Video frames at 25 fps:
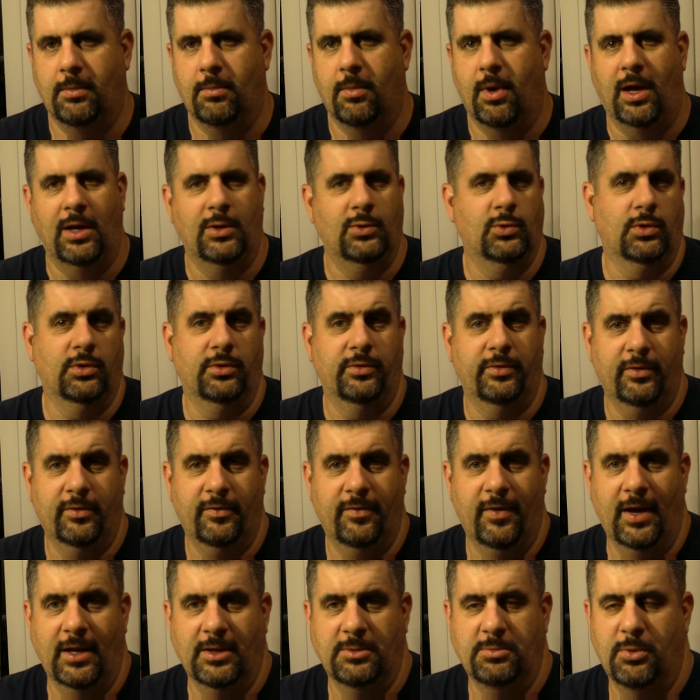modules for
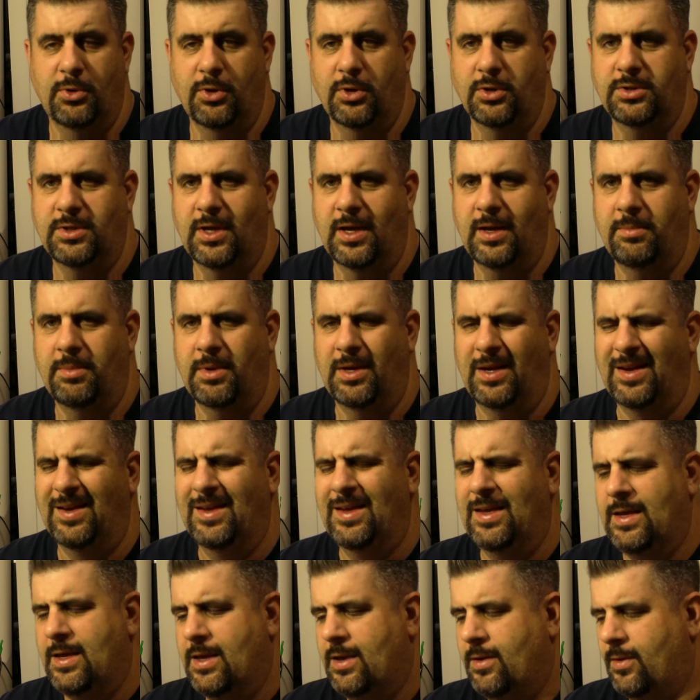fast prototyping.
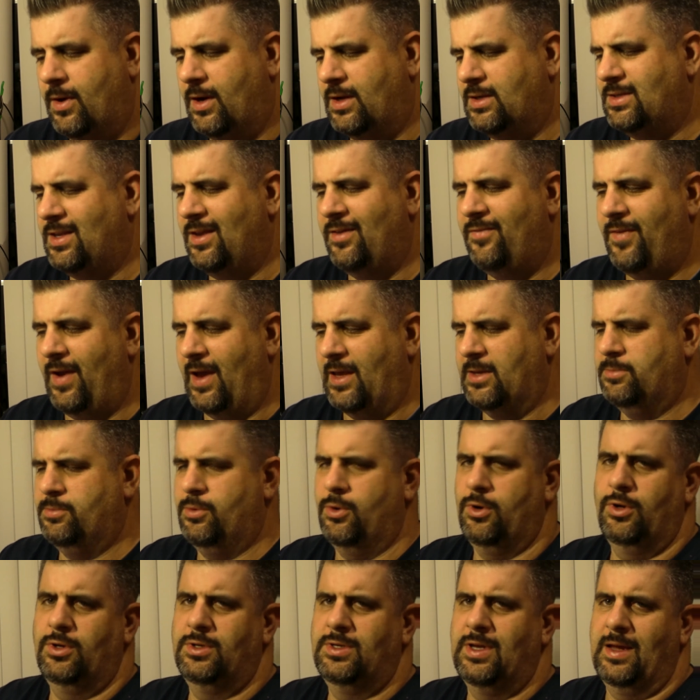When I say fast
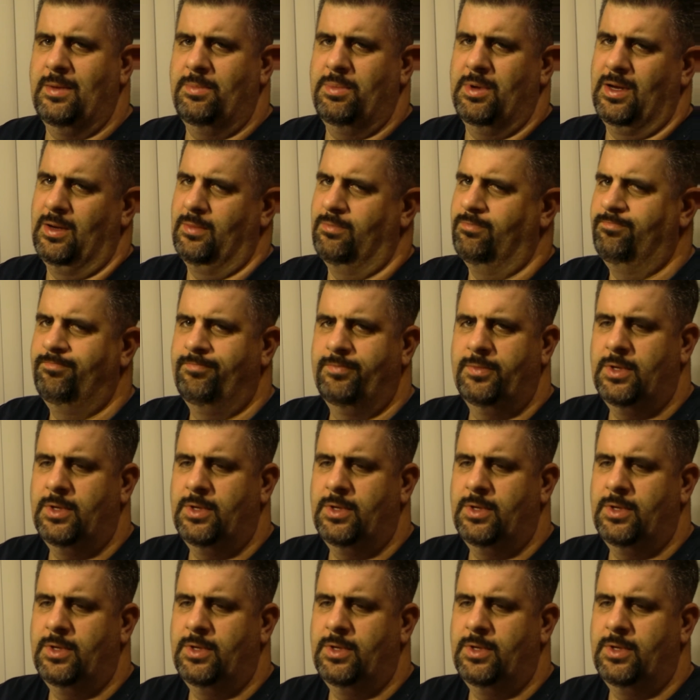prototyping,